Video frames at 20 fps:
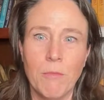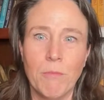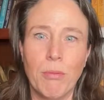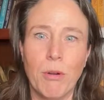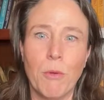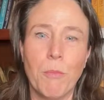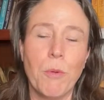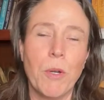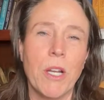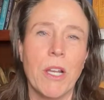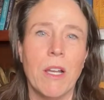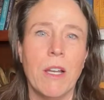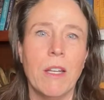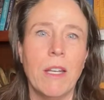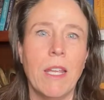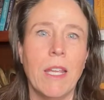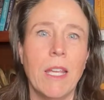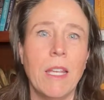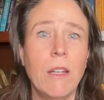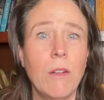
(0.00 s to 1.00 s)

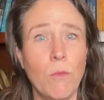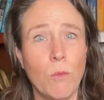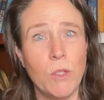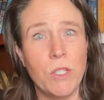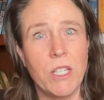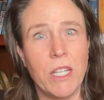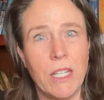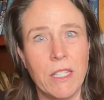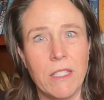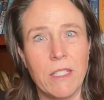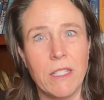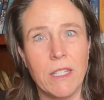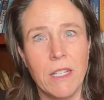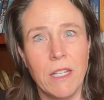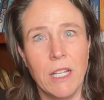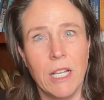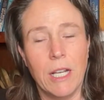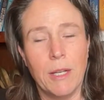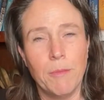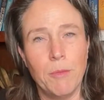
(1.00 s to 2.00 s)
propionate, which gets
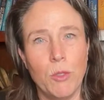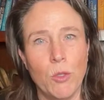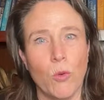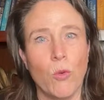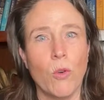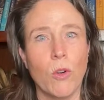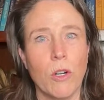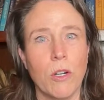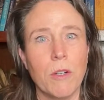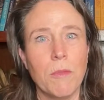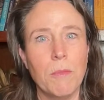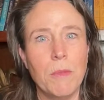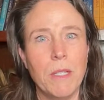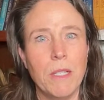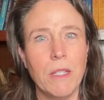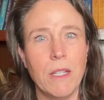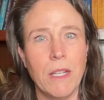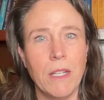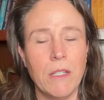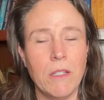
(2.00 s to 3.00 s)
absorbed
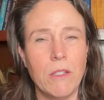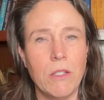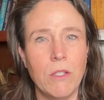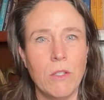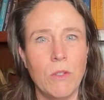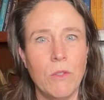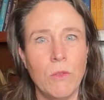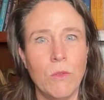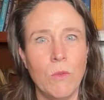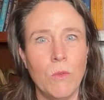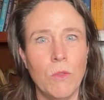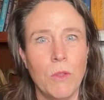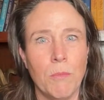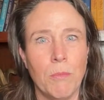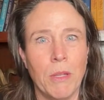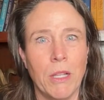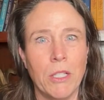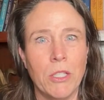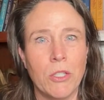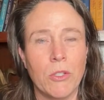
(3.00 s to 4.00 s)
into the
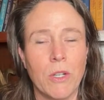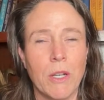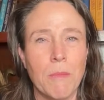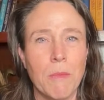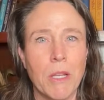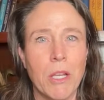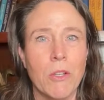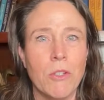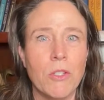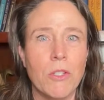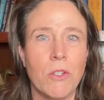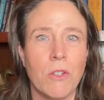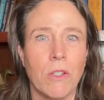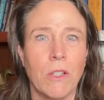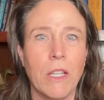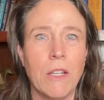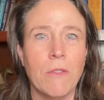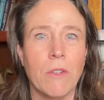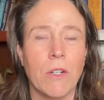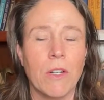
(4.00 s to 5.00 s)
bloodstream and goes to your
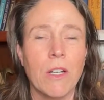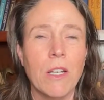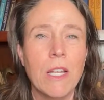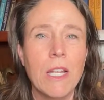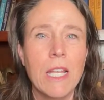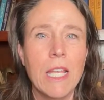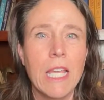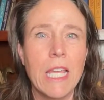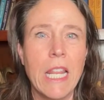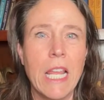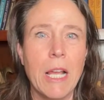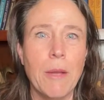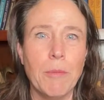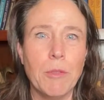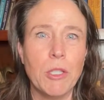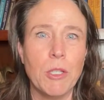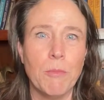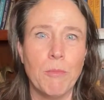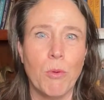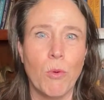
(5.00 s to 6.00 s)
liver and helps
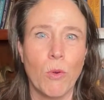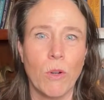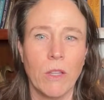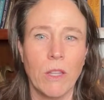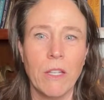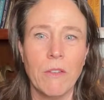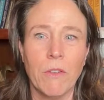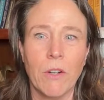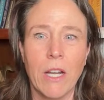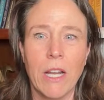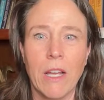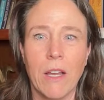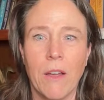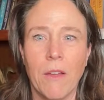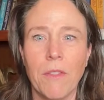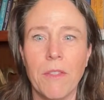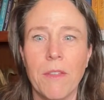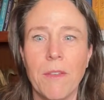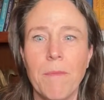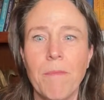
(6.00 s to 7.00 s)
support liver
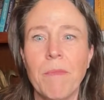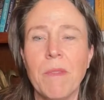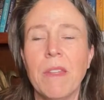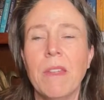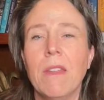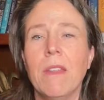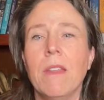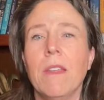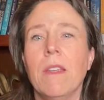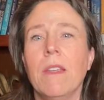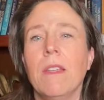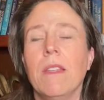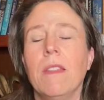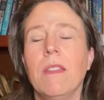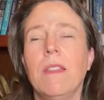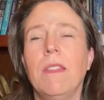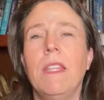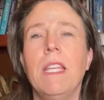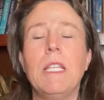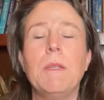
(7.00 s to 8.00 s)
health.
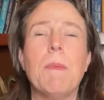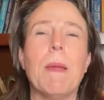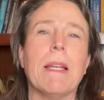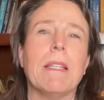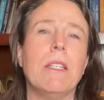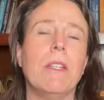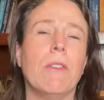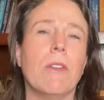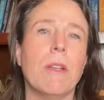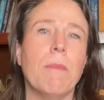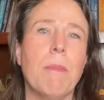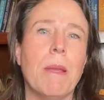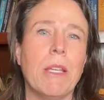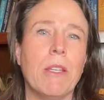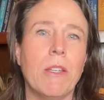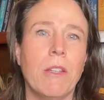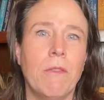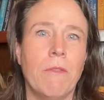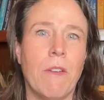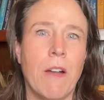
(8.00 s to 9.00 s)
These bacteria
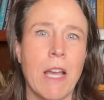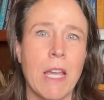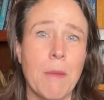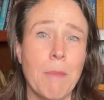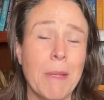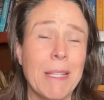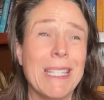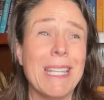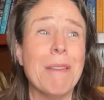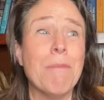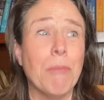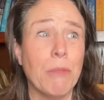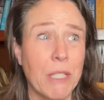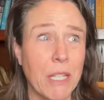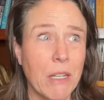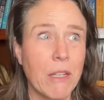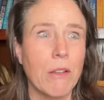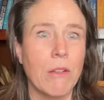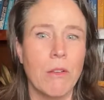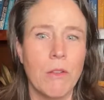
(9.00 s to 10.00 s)
make good vitamins. In
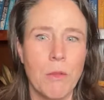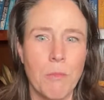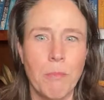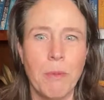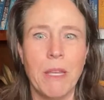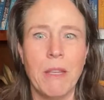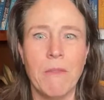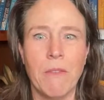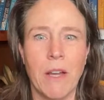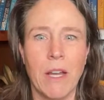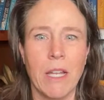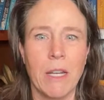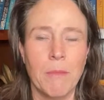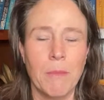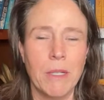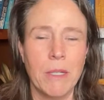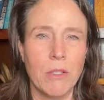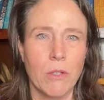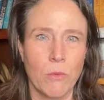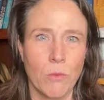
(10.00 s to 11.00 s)
particular, the B
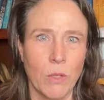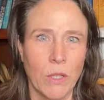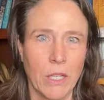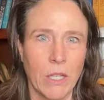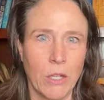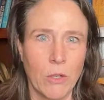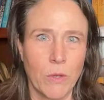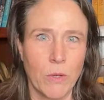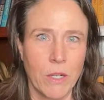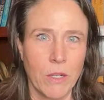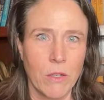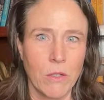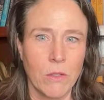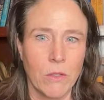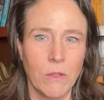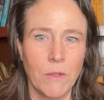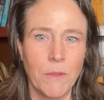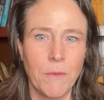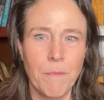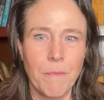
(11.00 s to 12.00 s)
vitamins are really
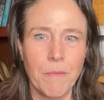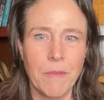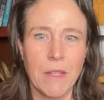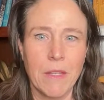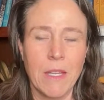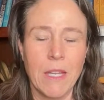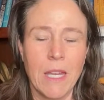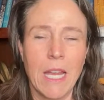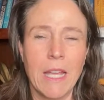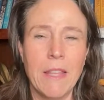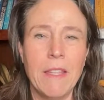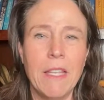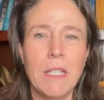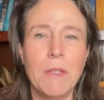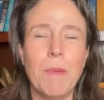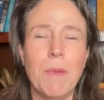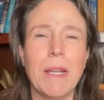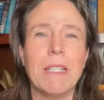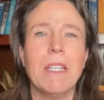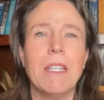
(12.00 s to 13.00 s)
critical. And these
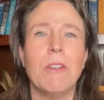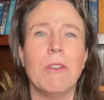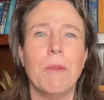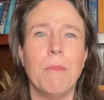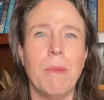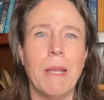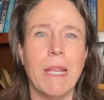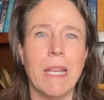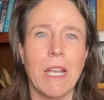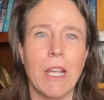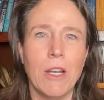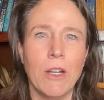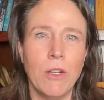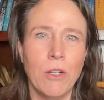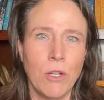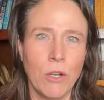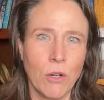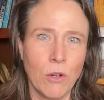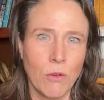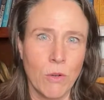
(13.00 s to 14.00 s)
bacteria make
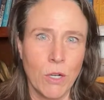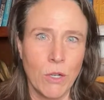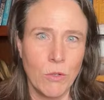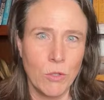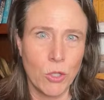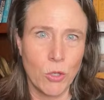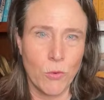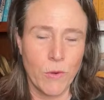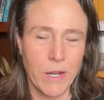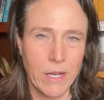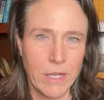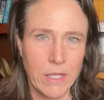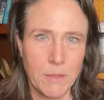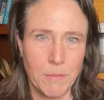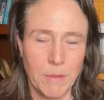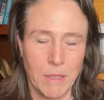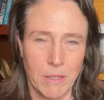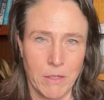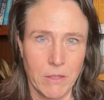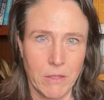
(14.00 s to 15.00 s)

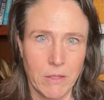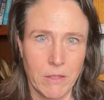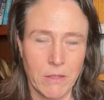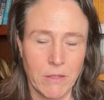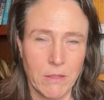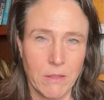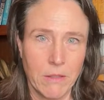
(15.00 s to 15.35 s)
neurotransmitters.